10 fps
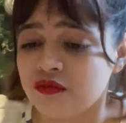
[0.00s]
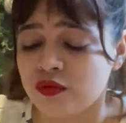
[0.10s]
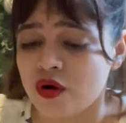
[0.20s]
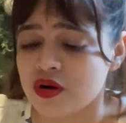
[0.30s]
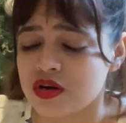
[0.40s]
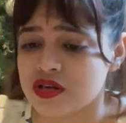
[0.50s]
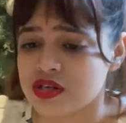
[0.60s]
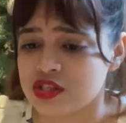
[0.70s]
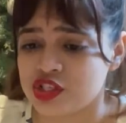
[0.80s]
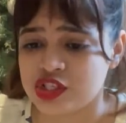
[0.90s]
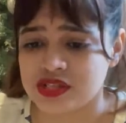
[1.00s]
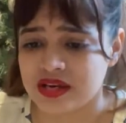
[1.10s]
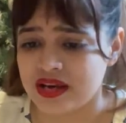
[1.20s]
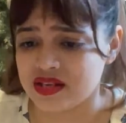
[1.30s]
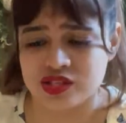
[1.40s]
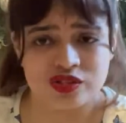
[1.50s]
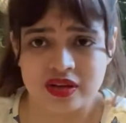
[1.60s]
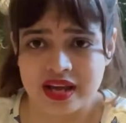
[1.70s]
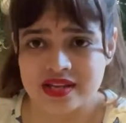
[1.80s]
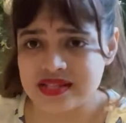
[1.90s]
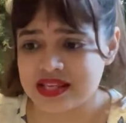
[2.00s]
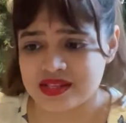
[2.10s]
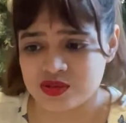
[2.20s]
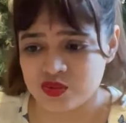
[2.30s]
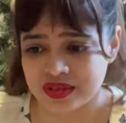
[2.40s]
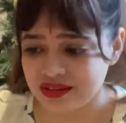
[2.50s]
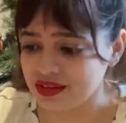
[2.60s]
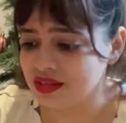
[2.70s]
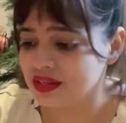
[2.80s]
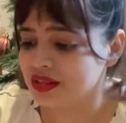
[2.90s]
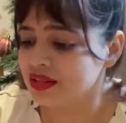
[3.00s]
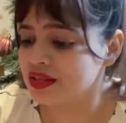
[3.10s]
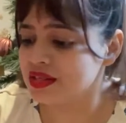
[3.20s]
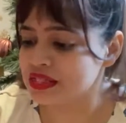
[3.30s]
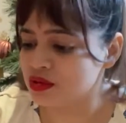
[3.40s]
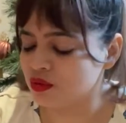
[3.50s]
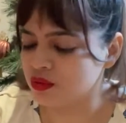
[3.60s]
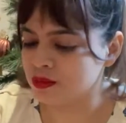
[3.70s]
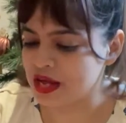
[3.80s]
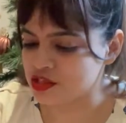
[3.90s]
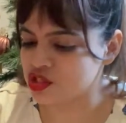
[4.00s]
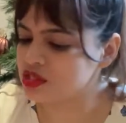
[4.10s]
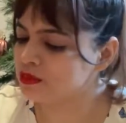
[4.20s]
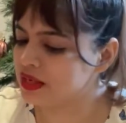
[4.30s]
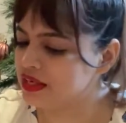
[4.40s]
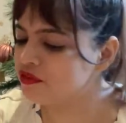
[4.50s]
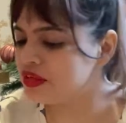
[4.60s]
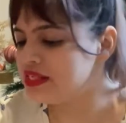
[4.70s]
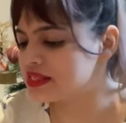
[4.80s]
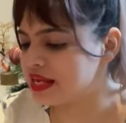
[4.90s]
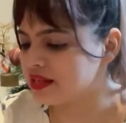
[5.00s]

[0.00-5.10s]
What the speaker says: watched Aristocats as well. So mansion, but he feels like